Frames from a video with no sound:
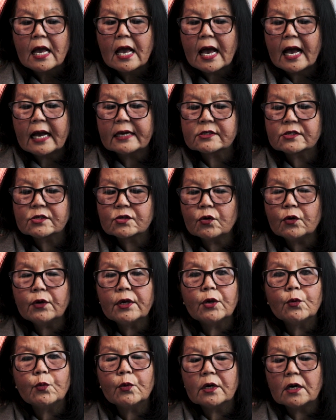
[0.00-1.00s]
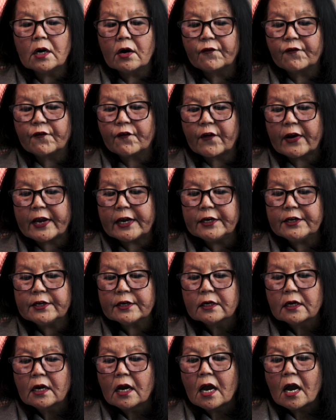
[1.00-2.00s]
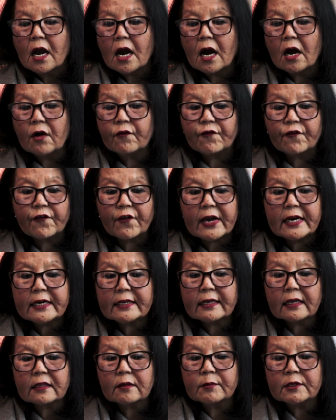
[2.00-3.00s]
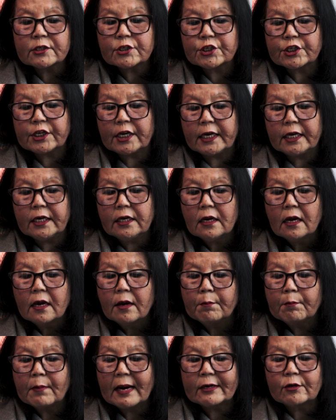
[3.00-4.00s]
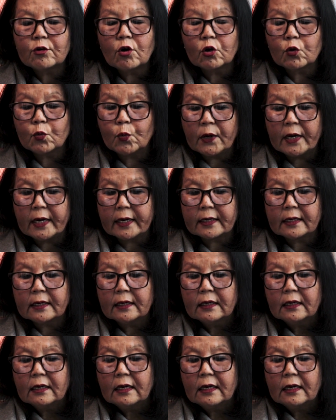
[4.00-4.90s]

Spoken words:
as though he were afraid that the machine might not work,